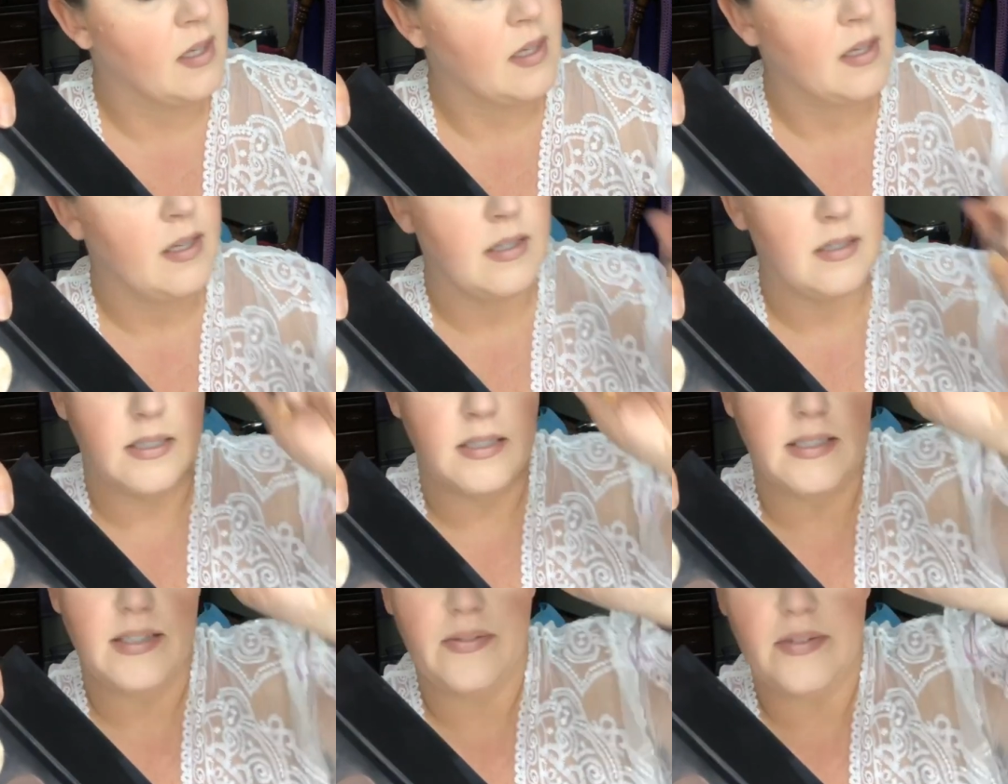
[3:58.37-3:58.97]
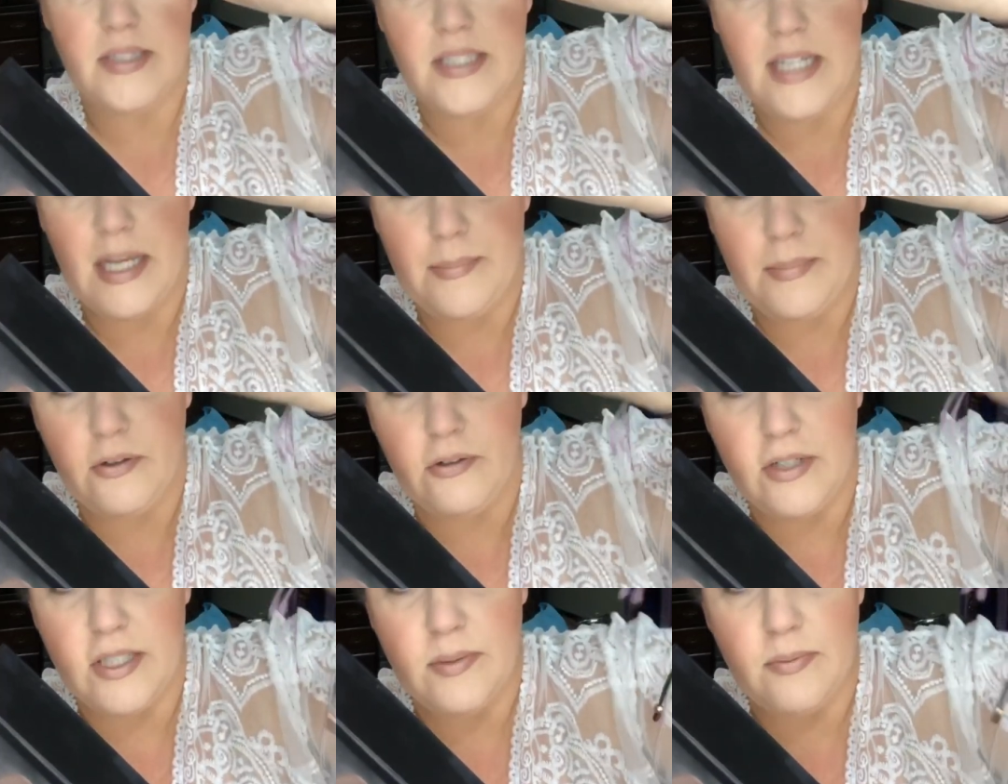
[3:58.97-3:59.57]
This is a different type of
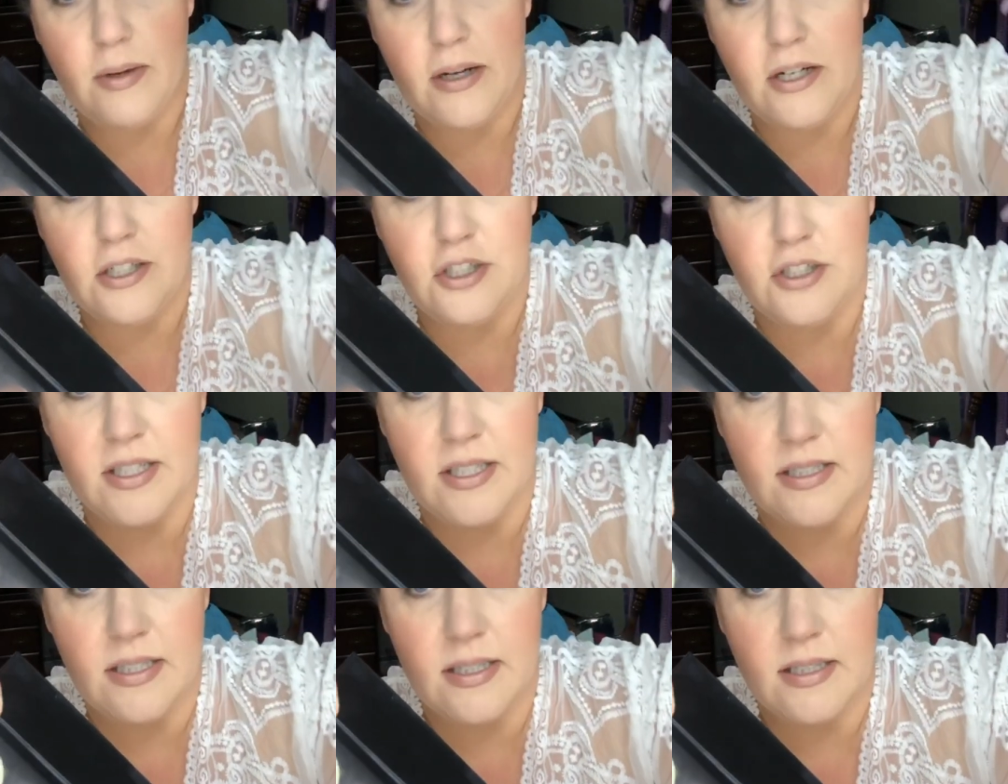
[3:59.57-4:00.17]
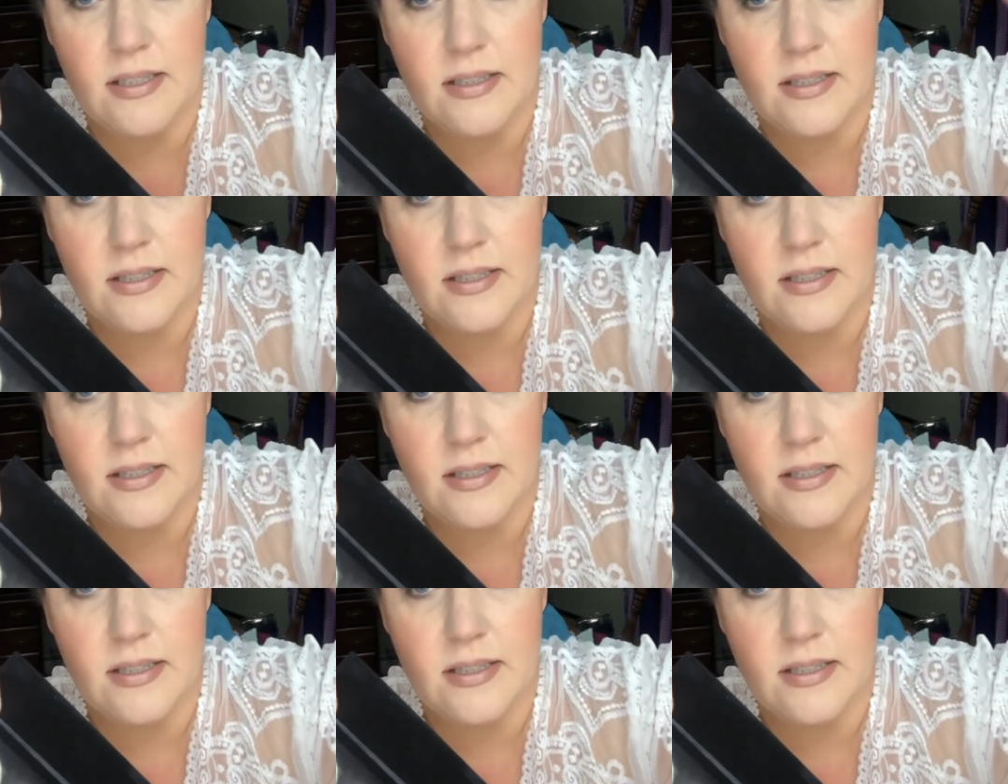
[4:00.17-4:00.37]
crease brush. This is the